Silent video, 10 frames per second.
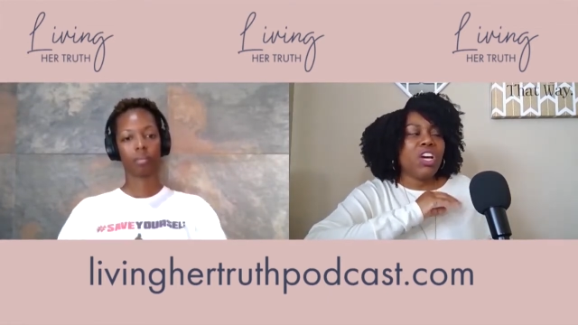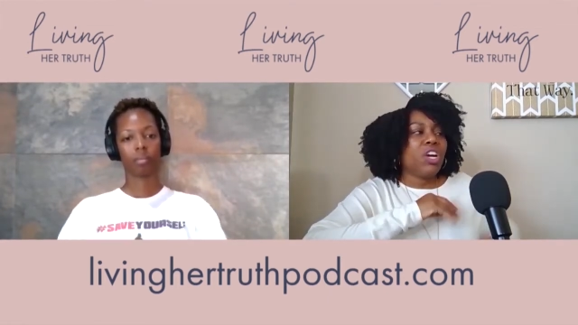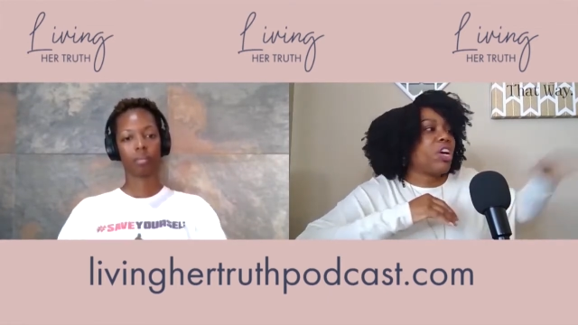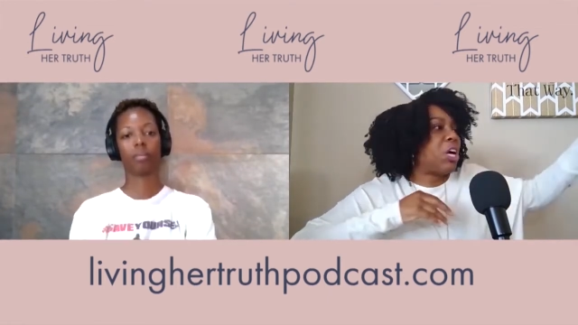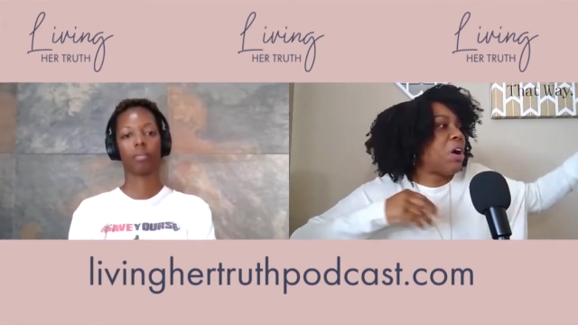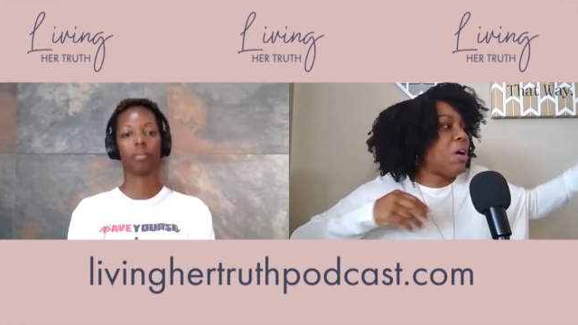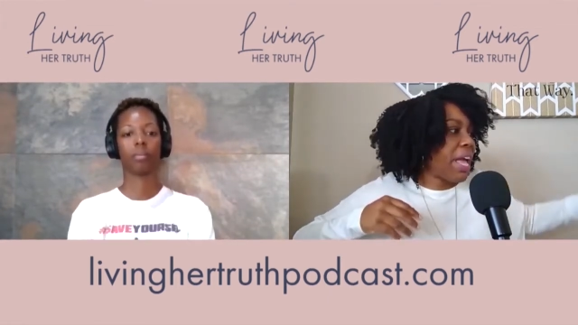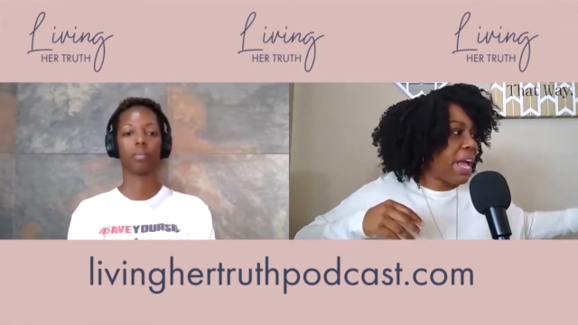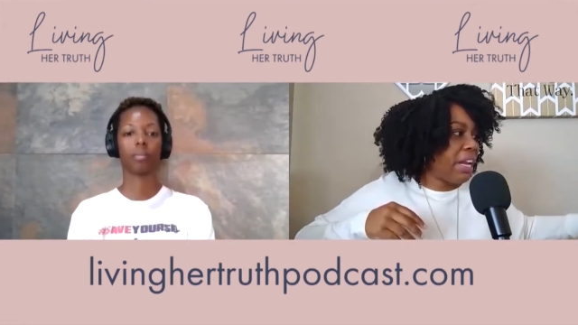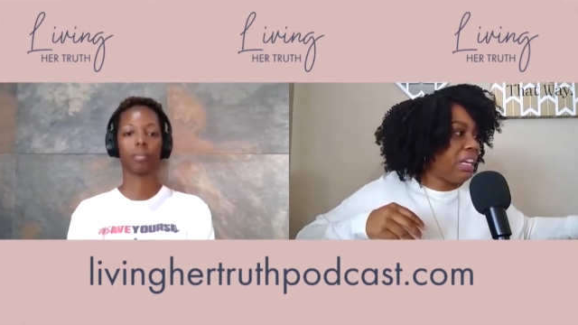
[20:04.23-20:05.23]
Speaker 1: girl go
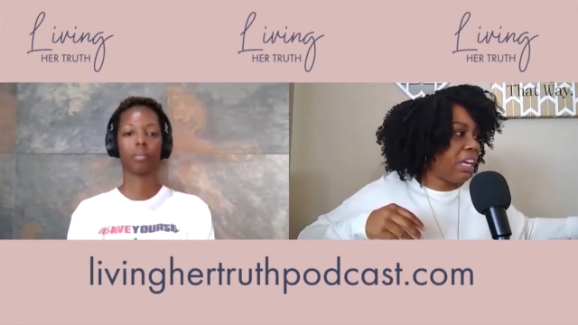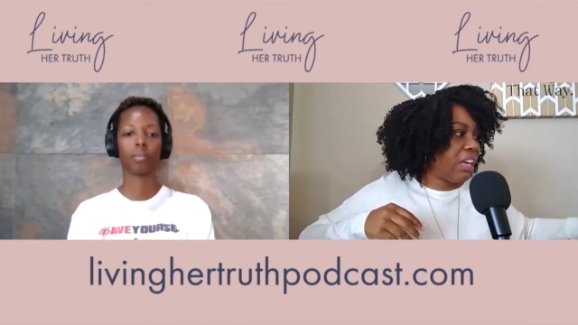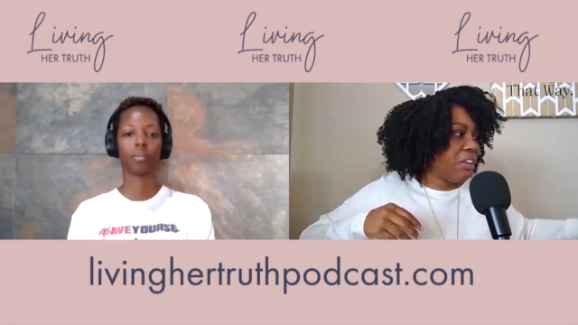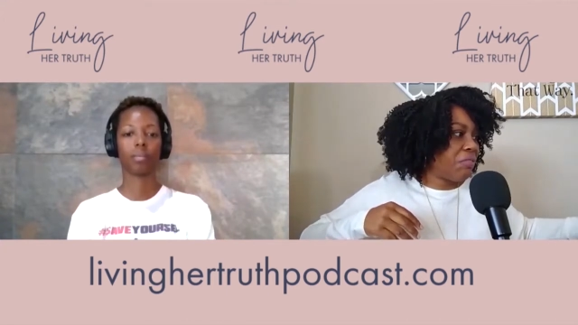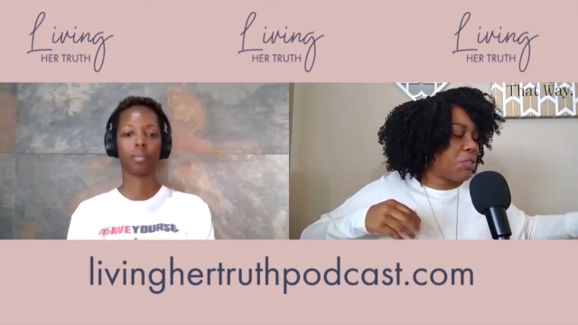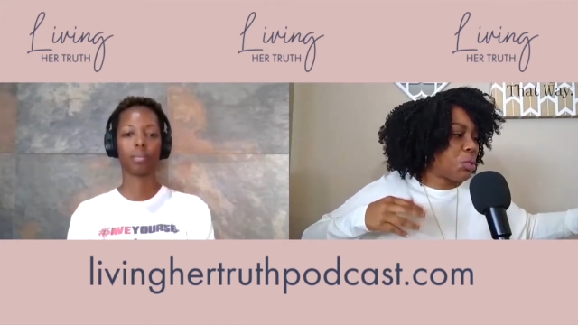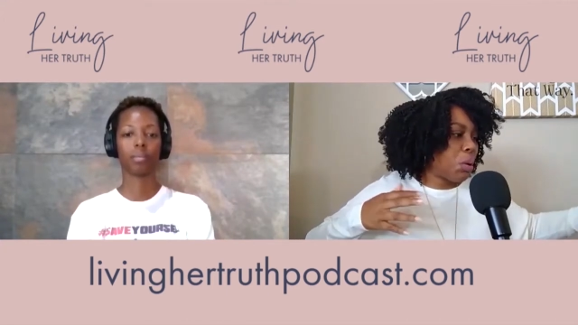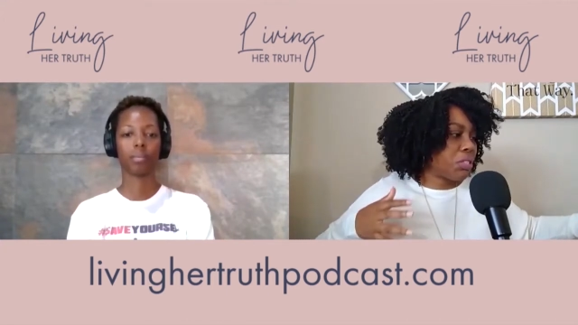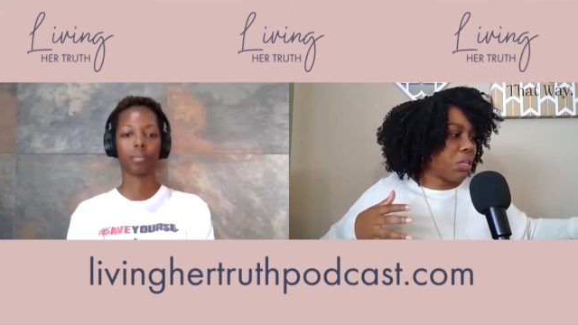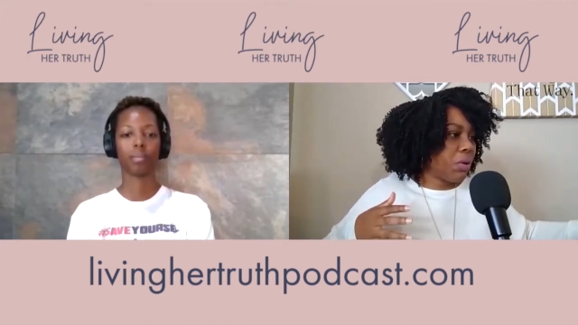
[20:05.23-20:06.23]
ahead and give so
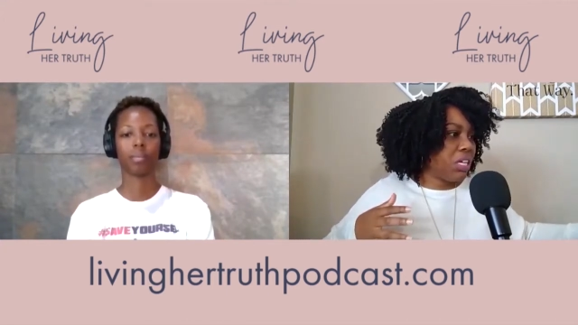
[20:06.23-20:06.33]
and so a